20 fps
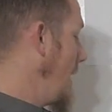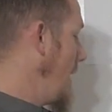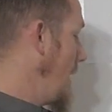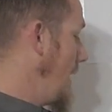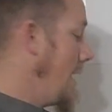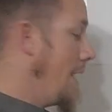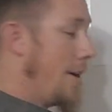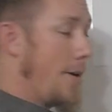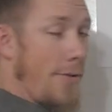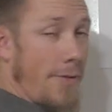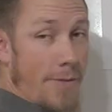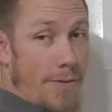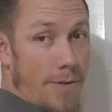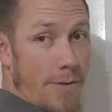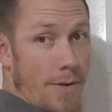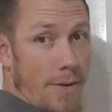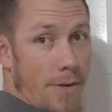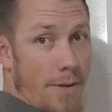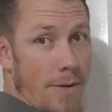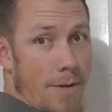If
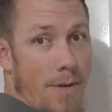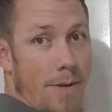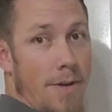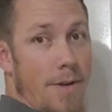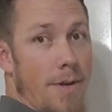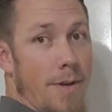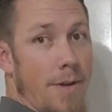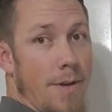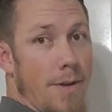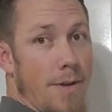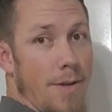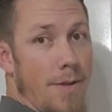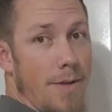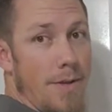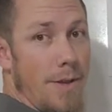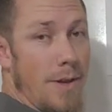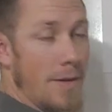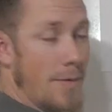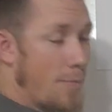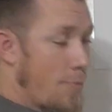
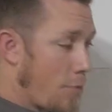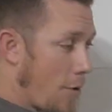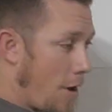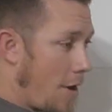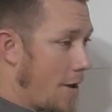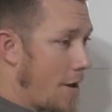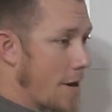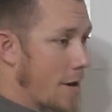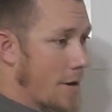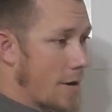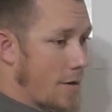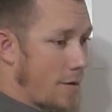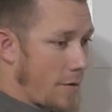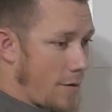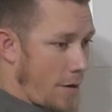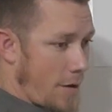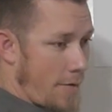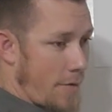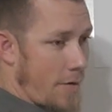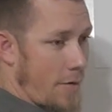this product,
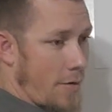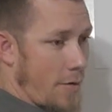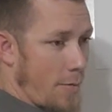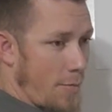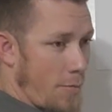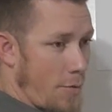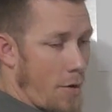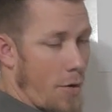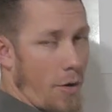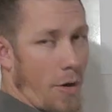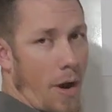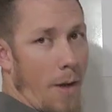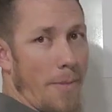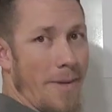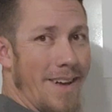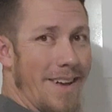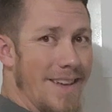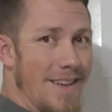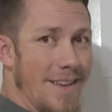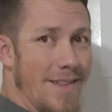service, or program
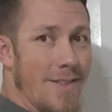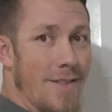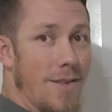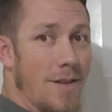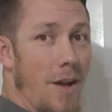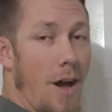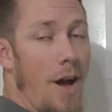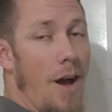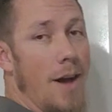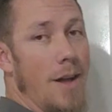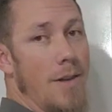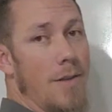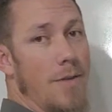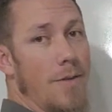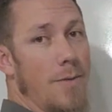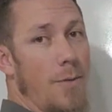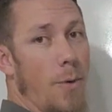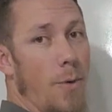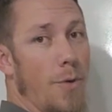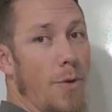is not
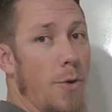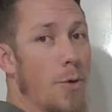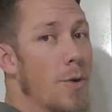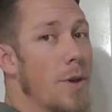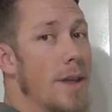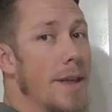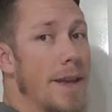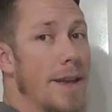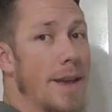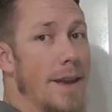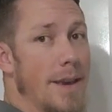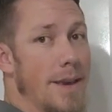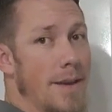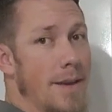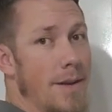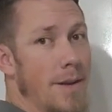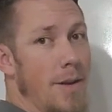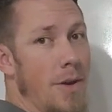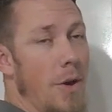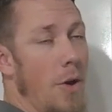for your lead,
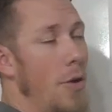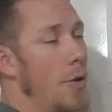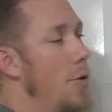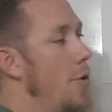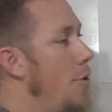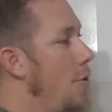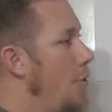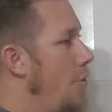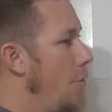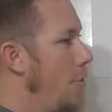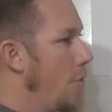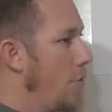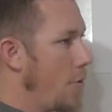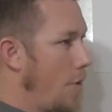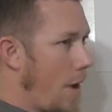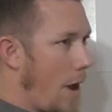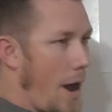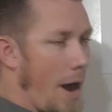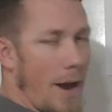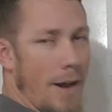do
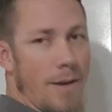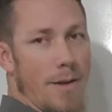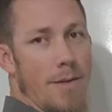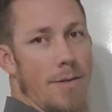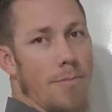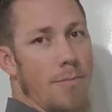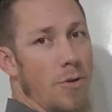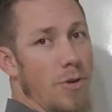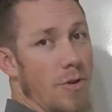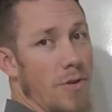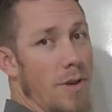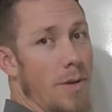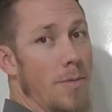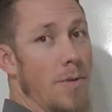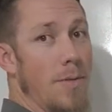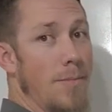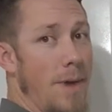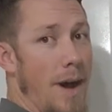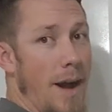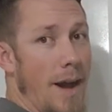not push them
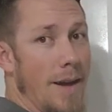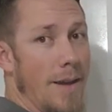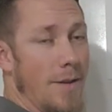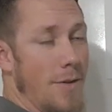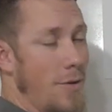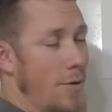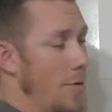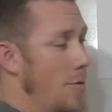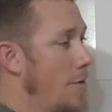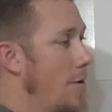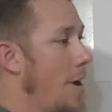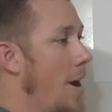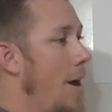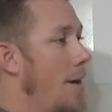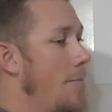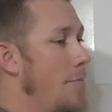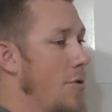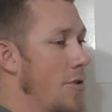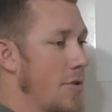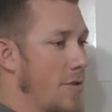to buy it. Do
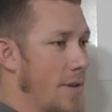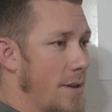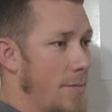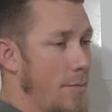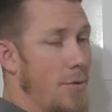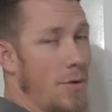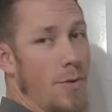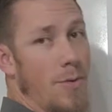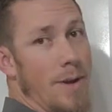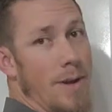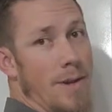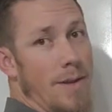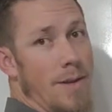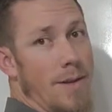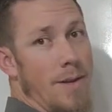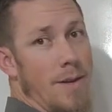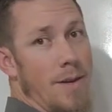not push them to it.